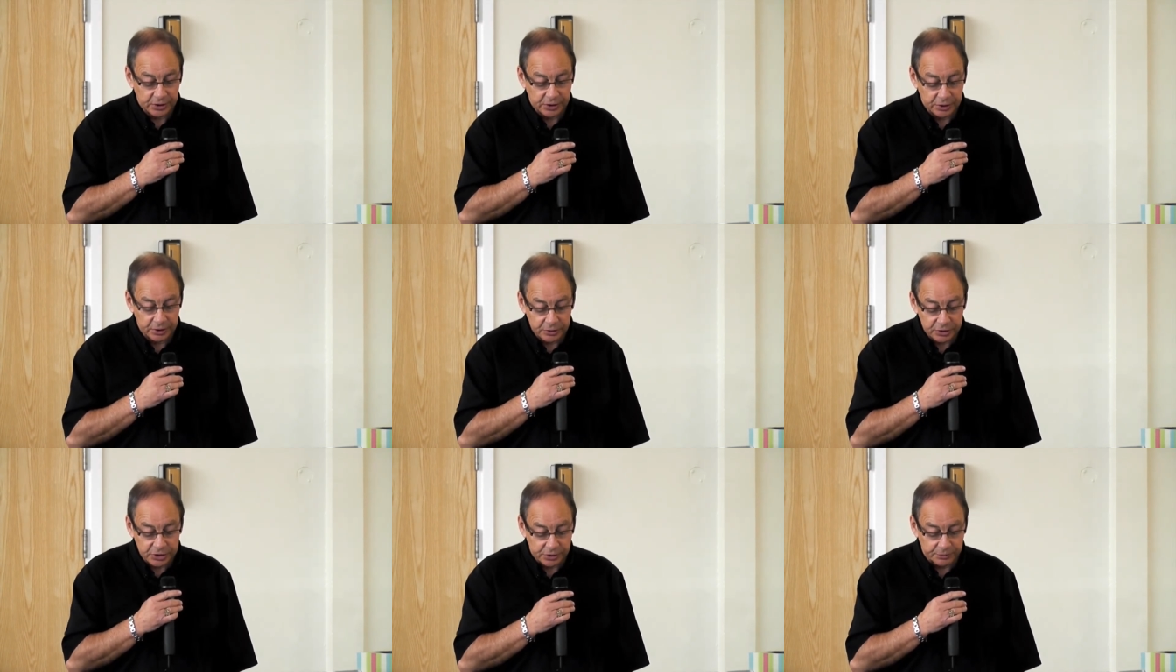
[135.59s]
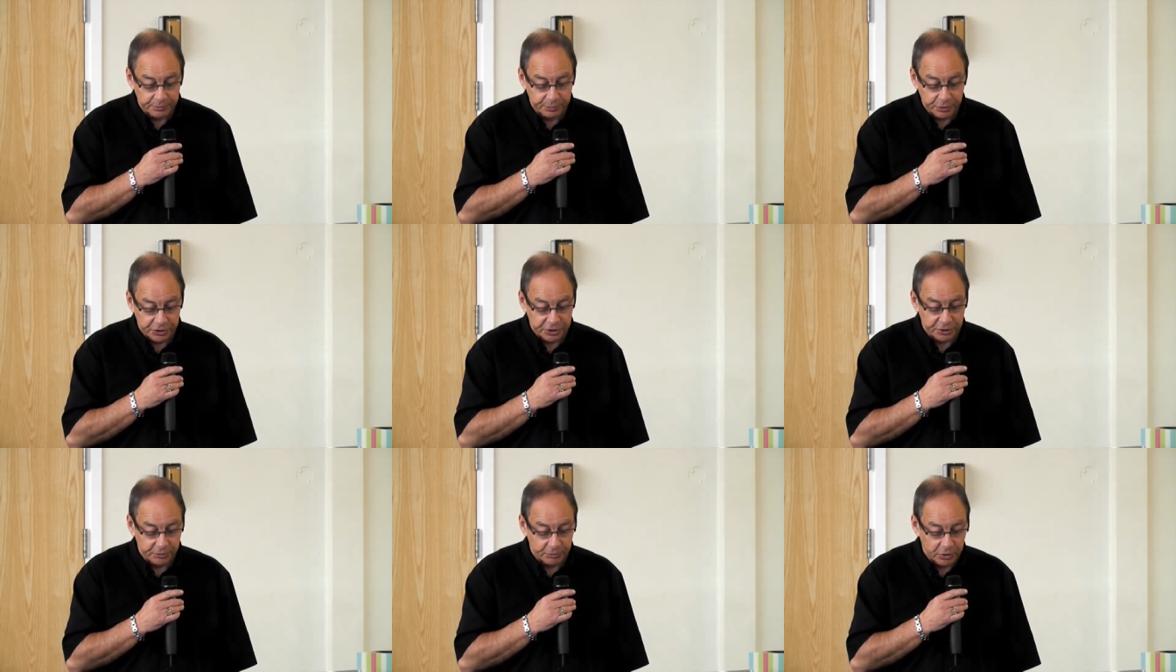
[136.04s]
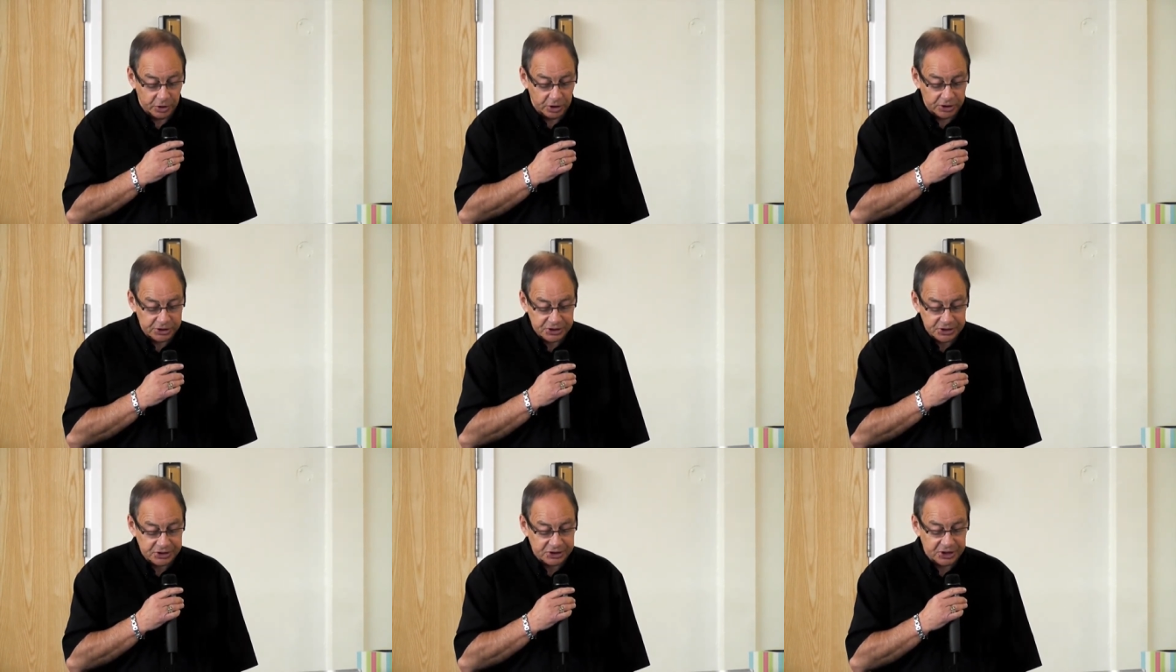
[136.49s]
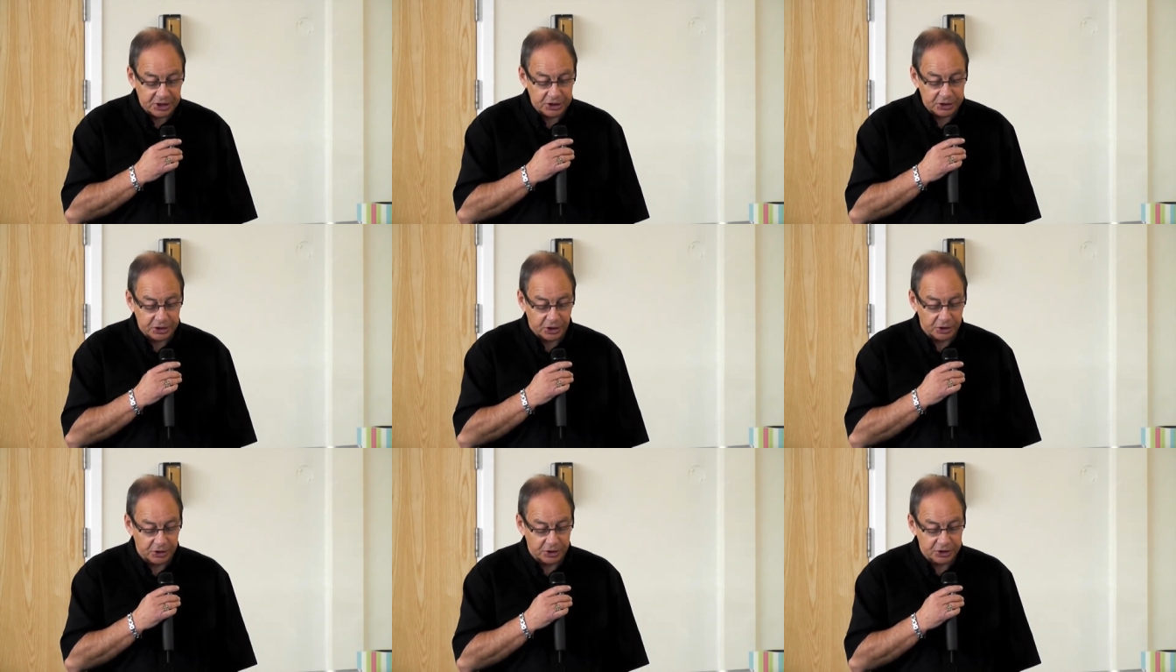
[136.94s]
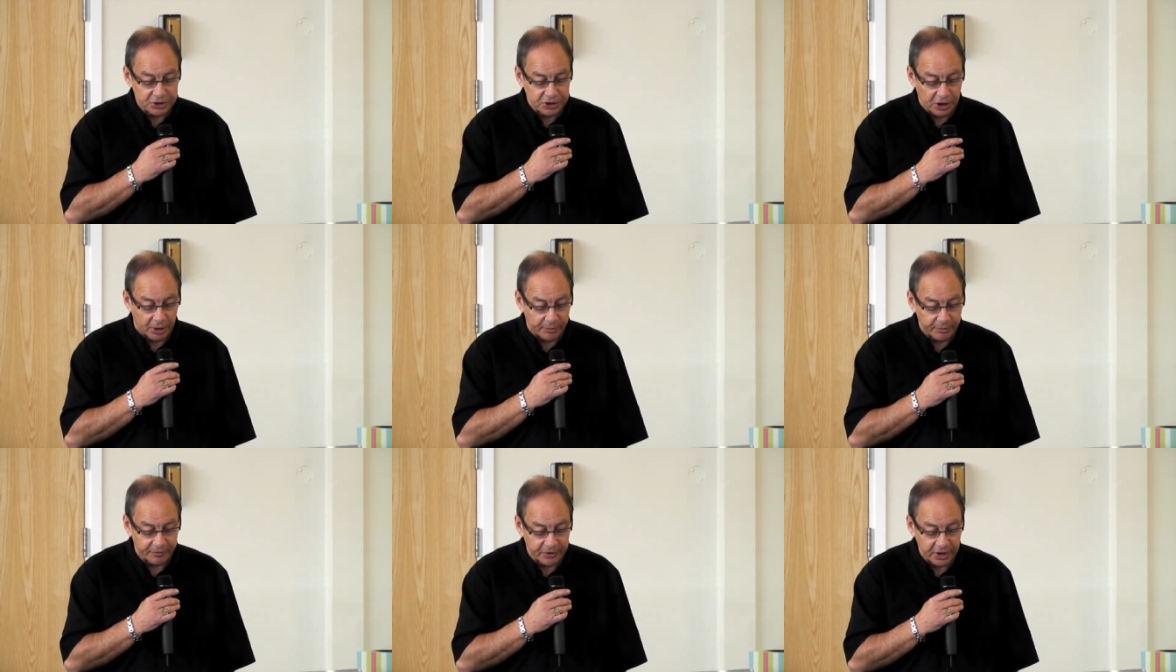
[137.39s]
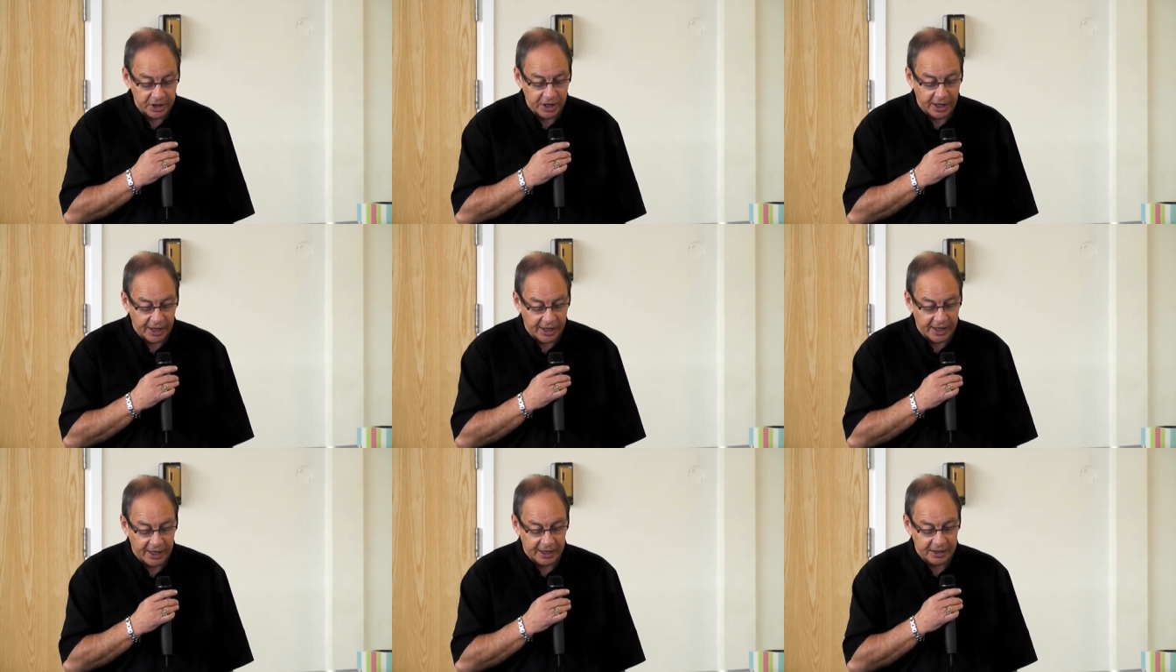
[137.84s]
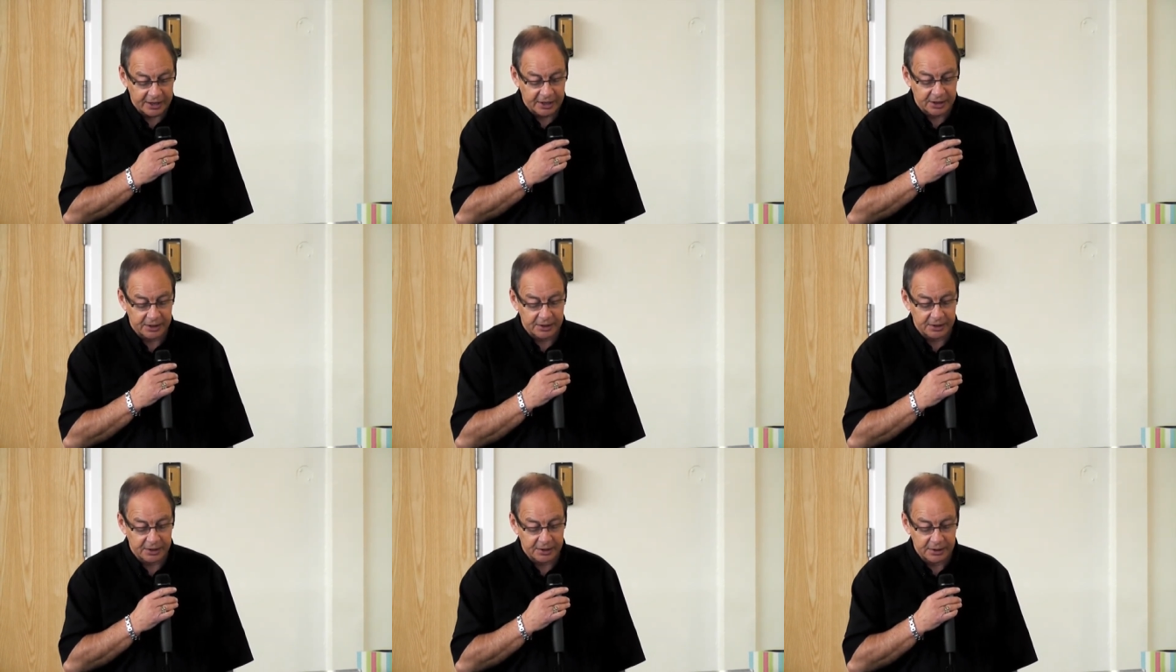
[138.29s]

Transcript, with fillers: You shall put the mercy seat on the top of the ark.